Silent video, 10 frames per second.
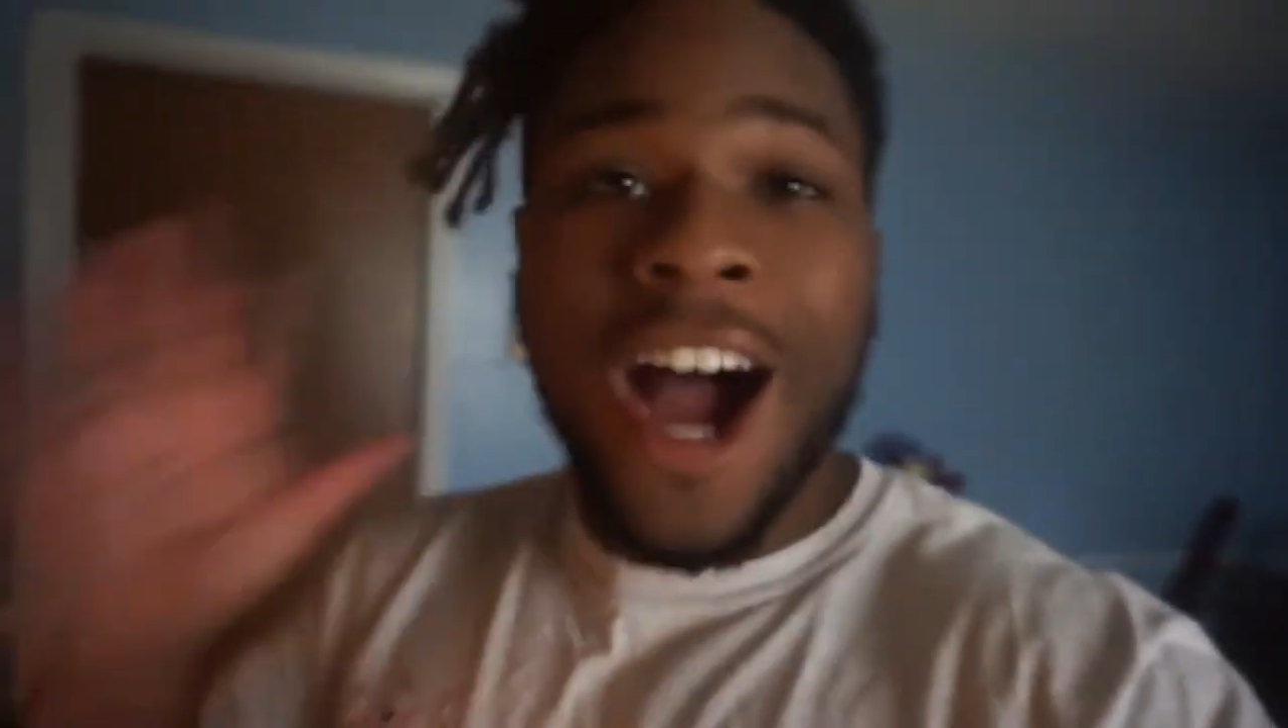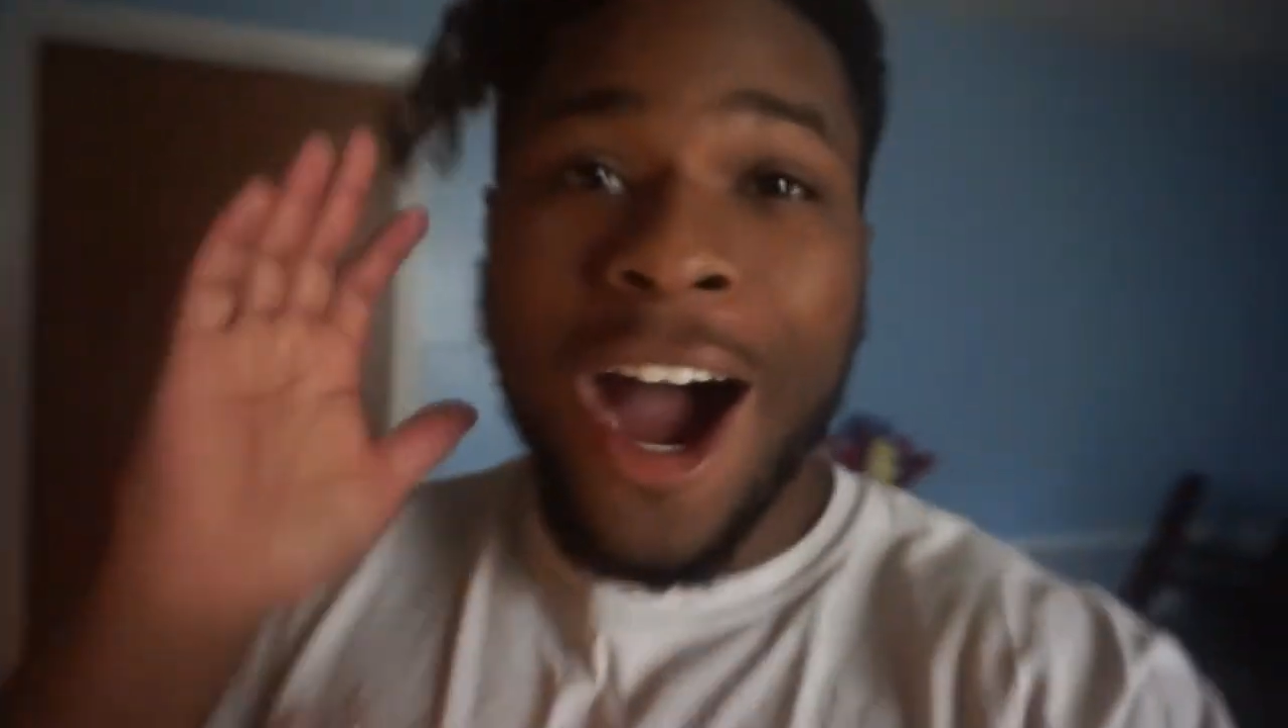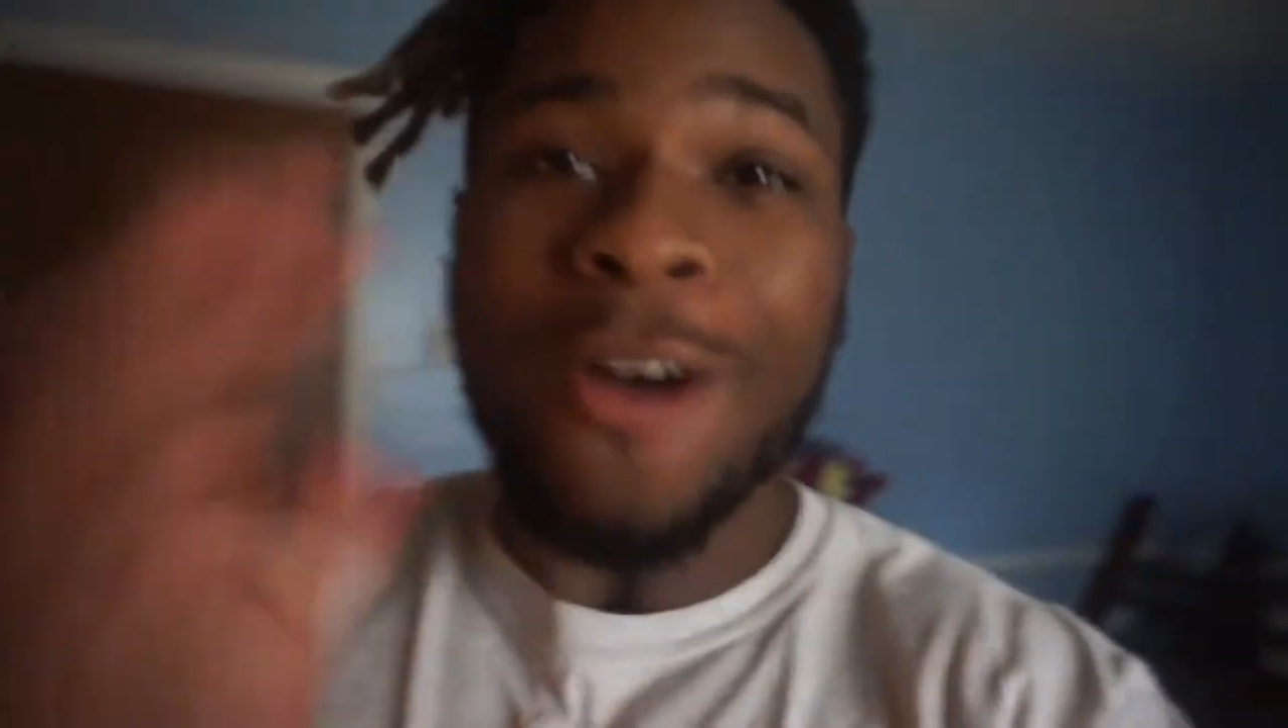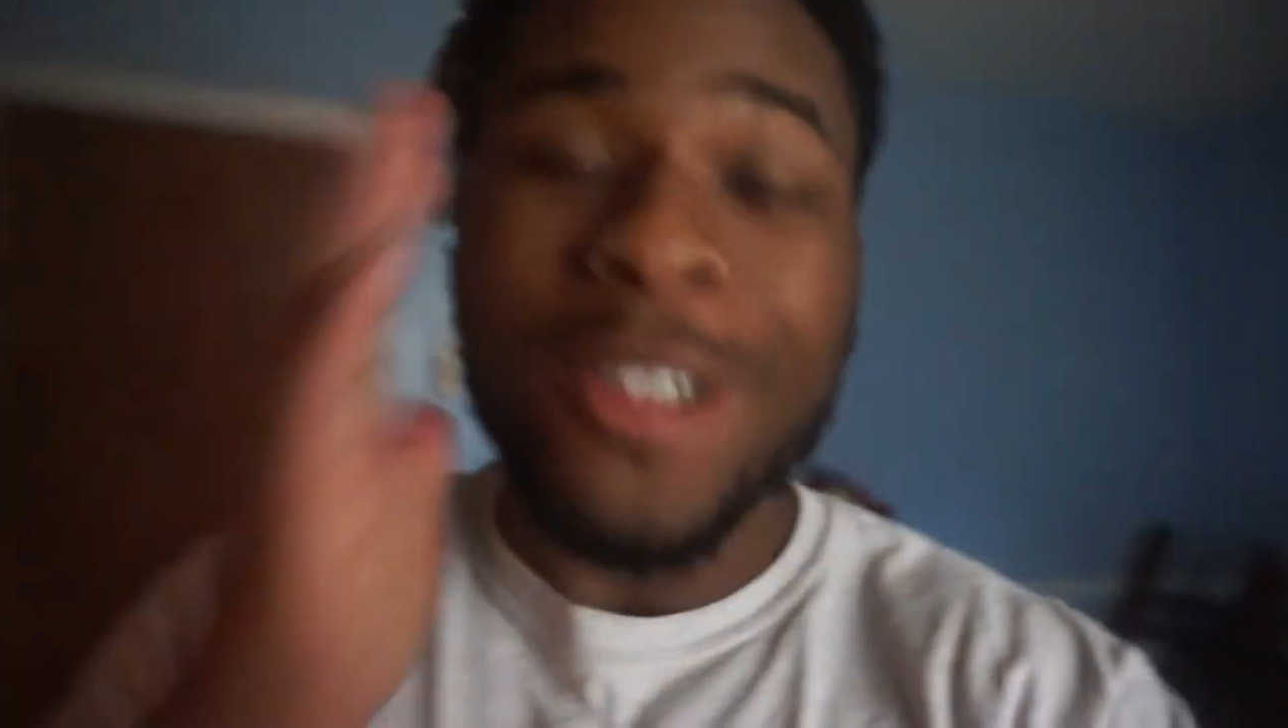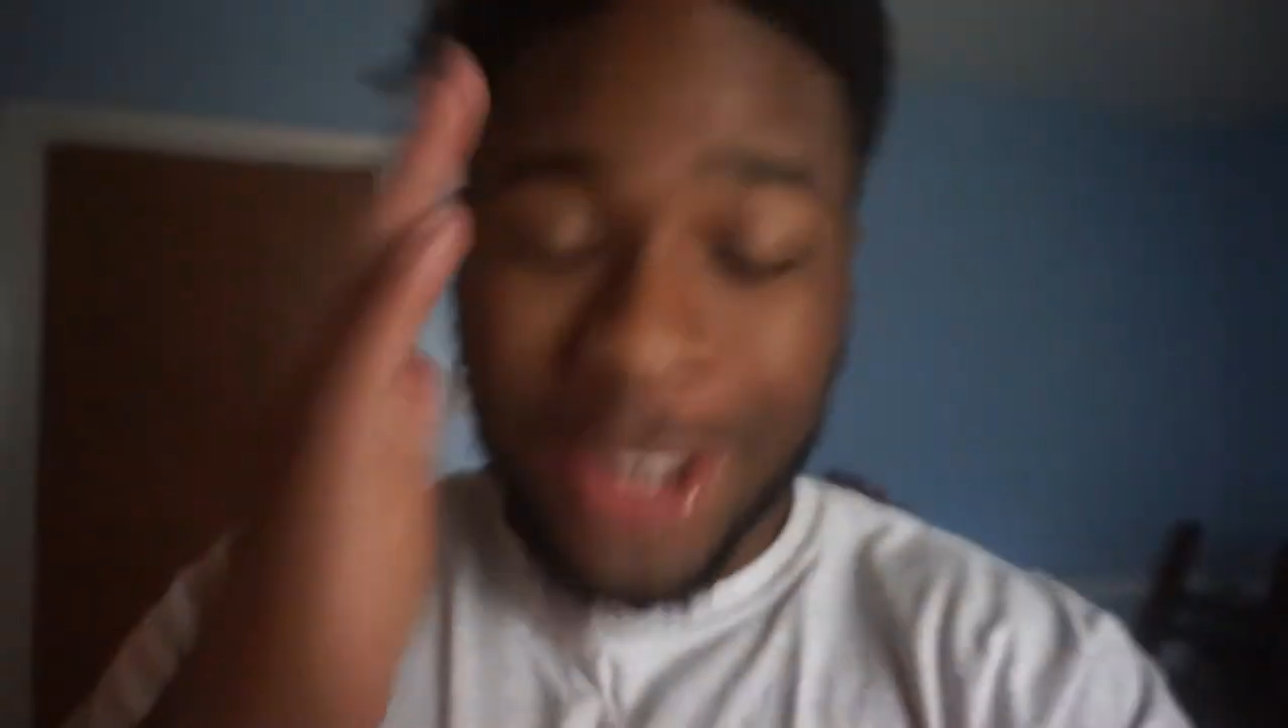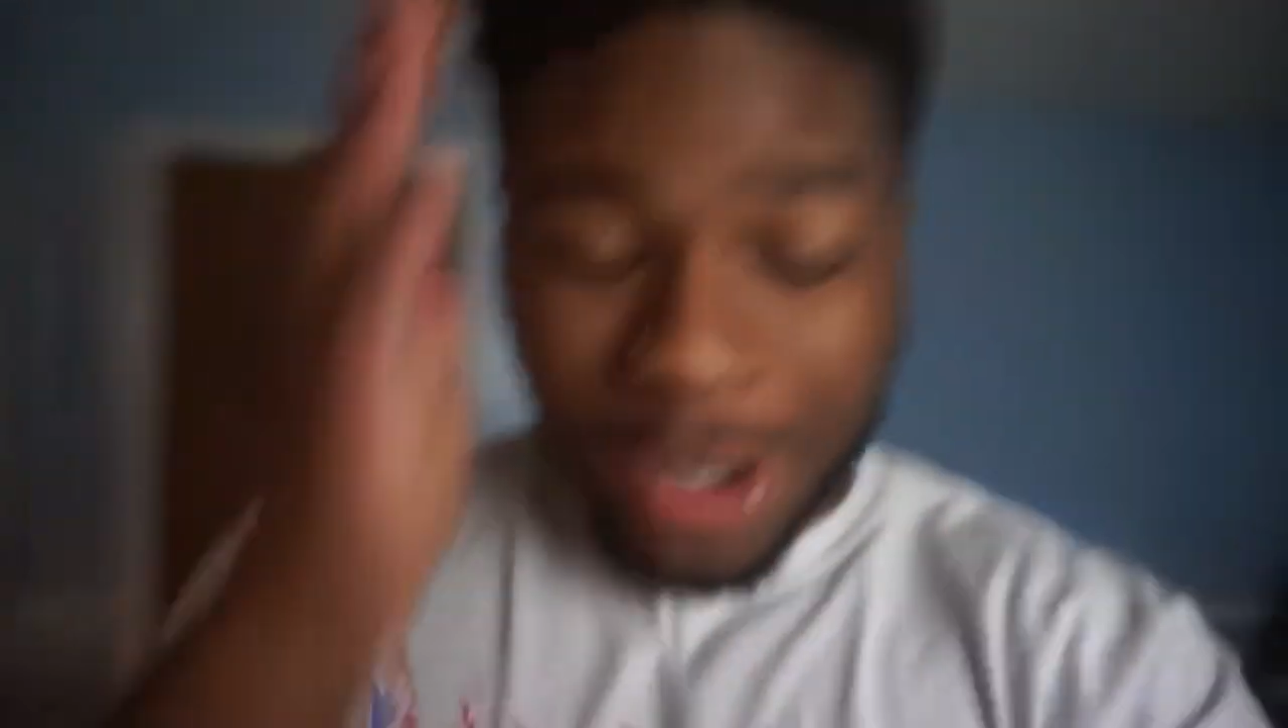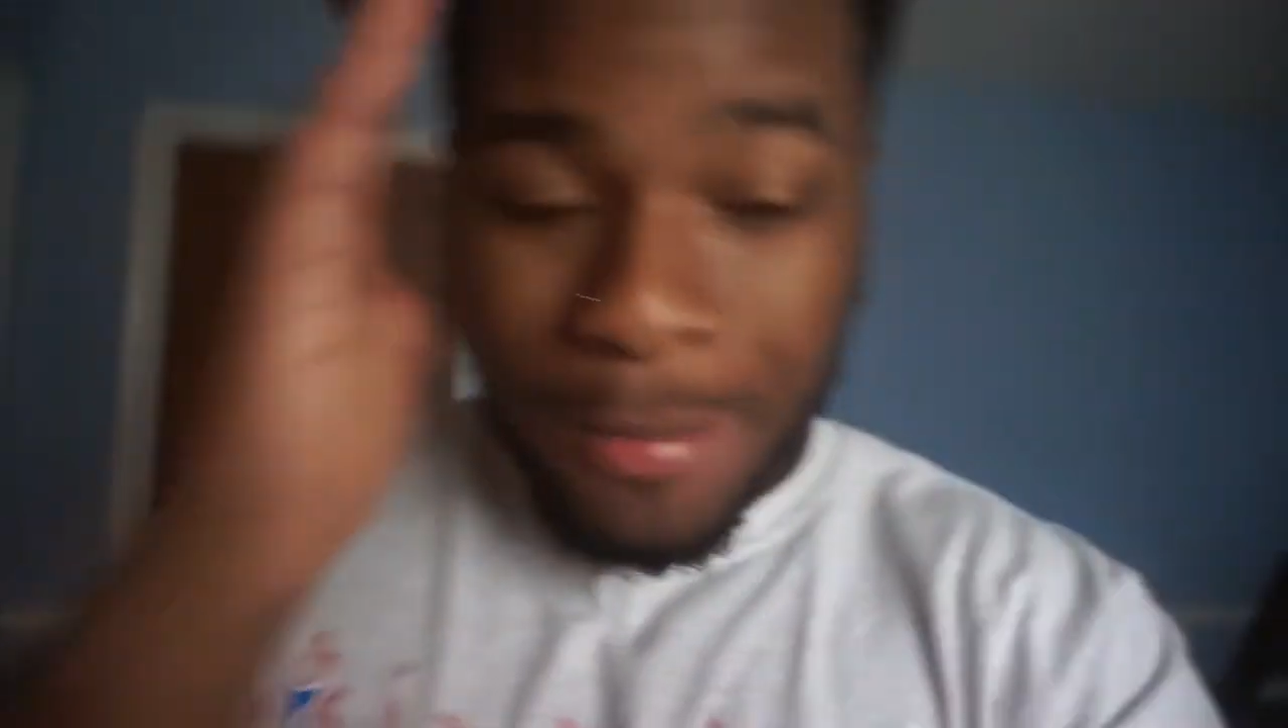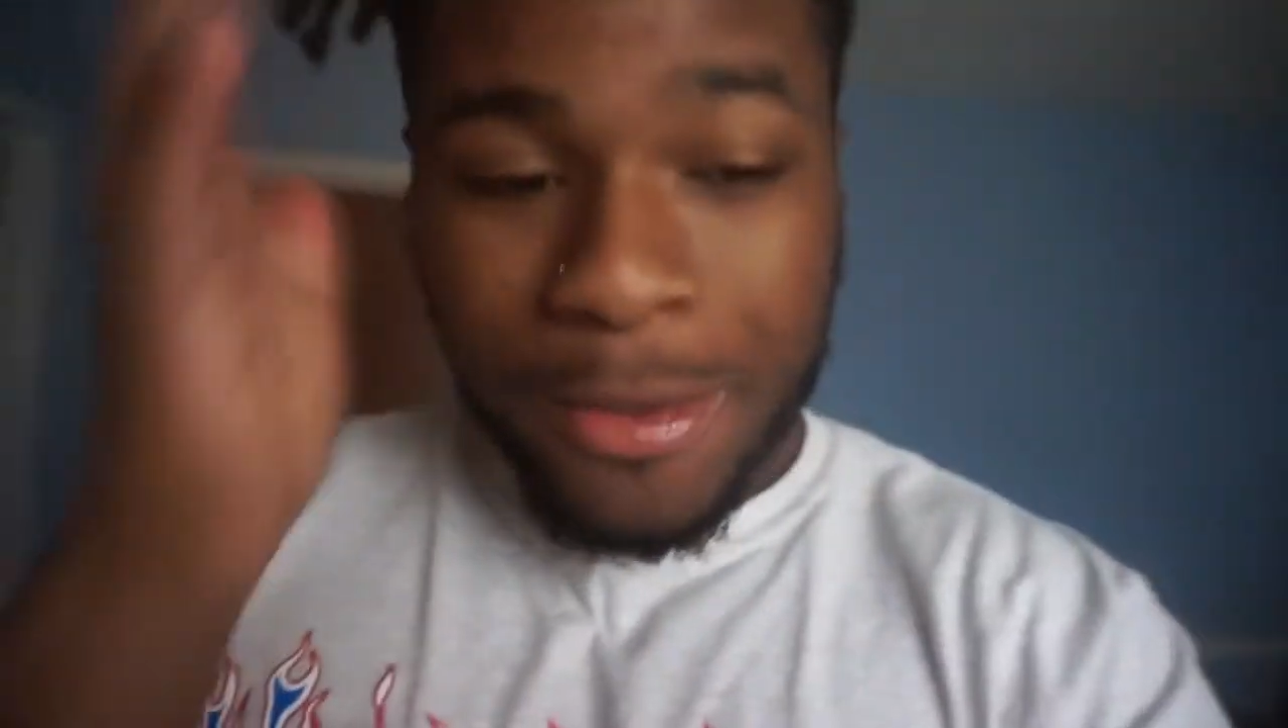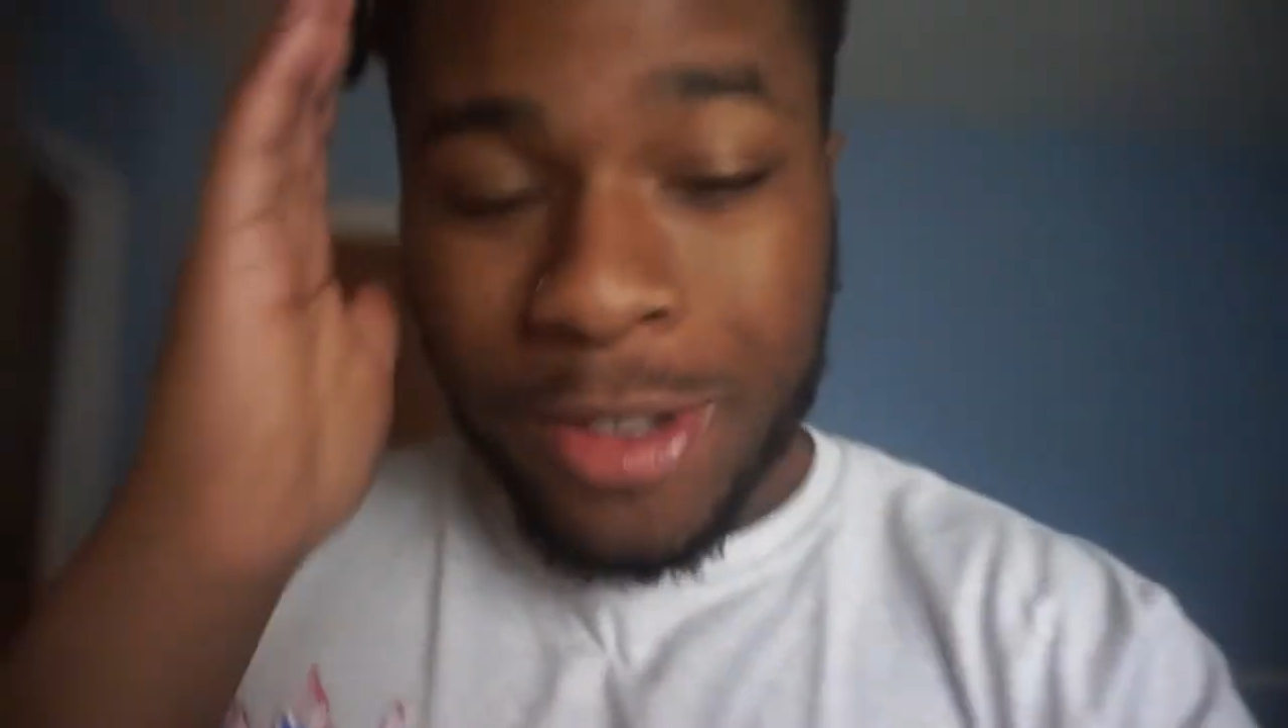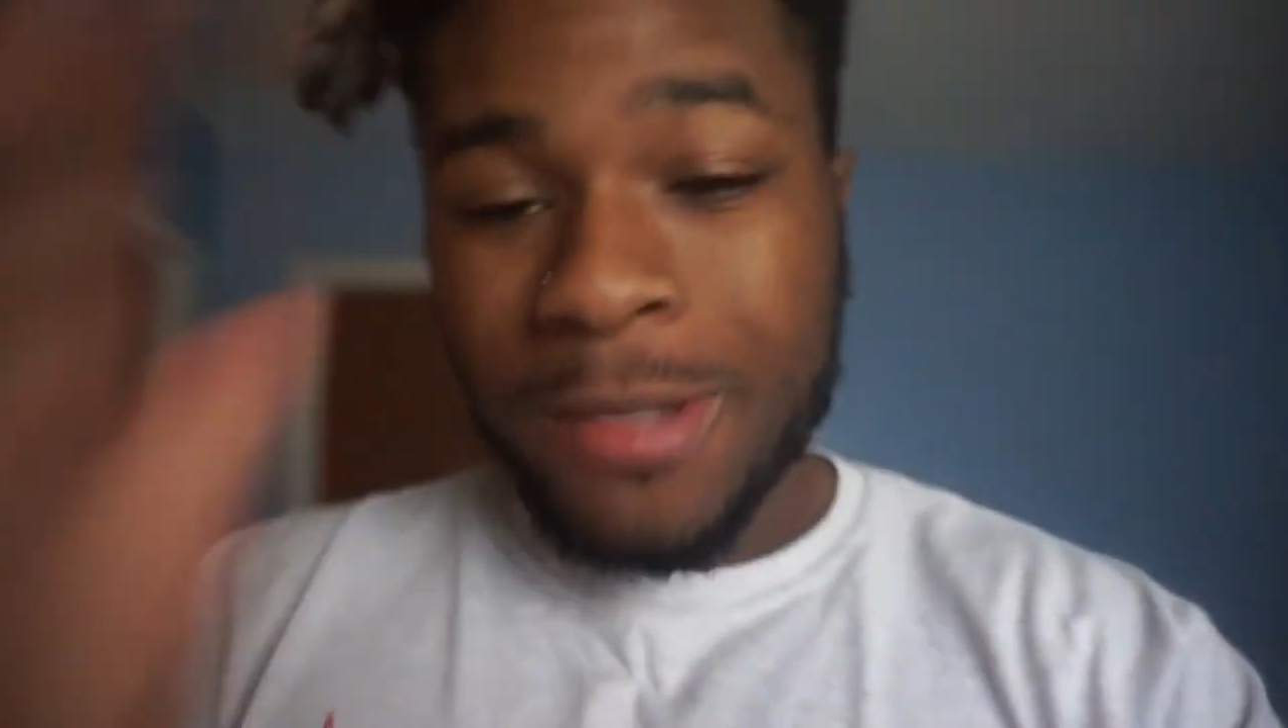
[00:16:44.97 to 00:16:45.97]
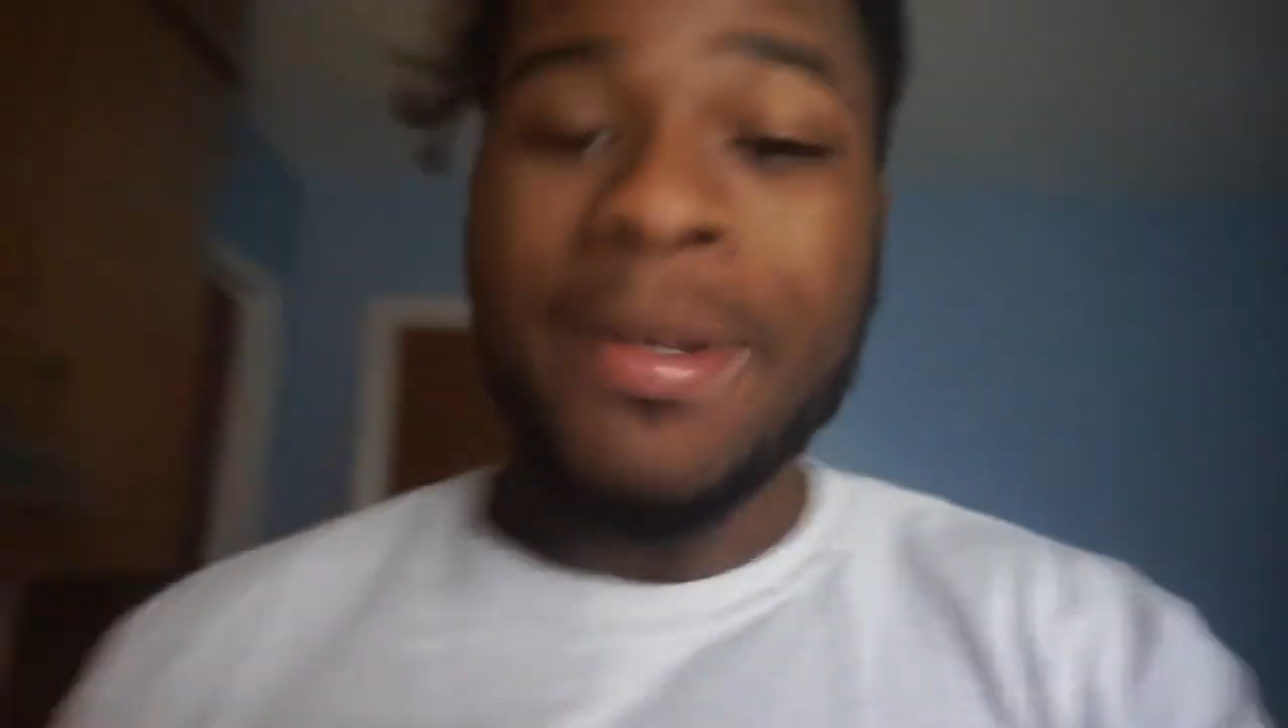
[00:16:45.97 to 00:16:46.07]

I was almost